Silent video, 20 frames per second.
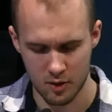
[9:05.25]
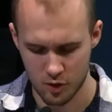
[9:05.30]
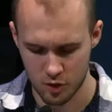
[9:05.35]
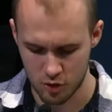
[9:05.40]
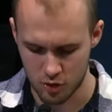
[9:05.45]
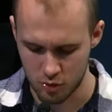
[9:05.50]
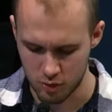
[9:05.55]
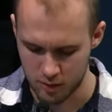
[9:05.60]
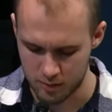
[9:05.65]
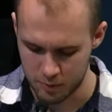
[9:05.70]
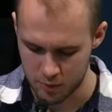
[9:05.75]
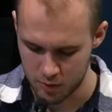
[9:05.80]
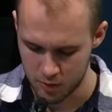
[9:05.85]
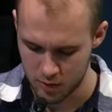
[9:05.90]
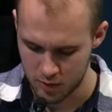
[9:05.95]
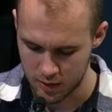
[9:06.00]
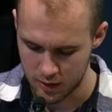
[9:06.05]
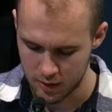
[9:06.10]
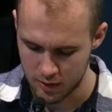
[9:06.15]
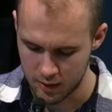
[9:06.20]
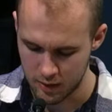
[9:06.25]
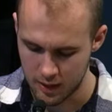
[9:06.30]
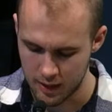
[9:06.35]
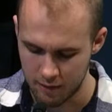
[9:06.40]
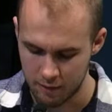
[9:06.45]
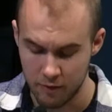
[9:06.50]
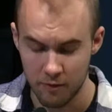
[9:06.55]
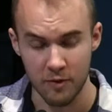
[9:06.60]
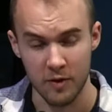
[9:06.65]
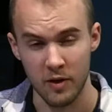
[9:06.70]
scripture, in the
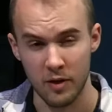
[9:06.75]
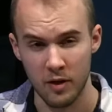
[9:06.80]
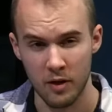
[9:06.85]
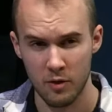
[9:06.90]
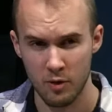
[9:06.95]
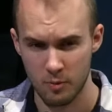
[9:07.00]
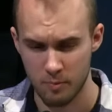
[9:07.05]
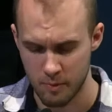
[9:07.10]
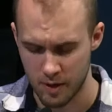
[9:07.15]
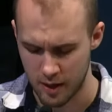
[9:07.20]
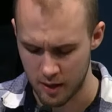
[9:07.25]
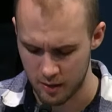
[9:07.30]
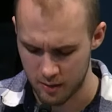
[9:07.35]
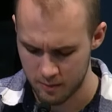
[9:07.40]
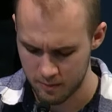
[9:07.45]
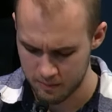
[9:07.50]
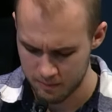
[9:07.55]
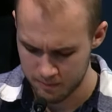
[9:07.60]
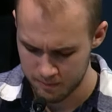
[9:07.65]
life of another man,